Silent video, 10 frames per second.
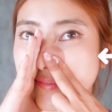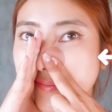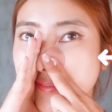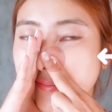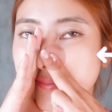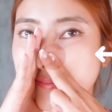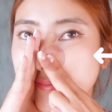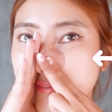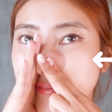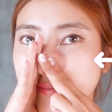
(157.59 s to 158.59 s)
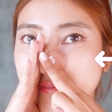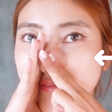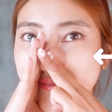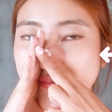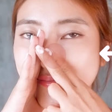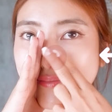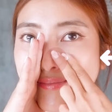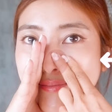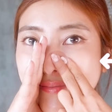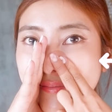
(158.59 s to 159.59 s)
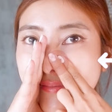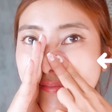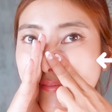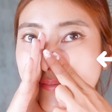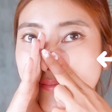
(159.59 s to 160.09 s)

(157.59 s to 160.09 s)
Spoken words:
With the left hand, try to focus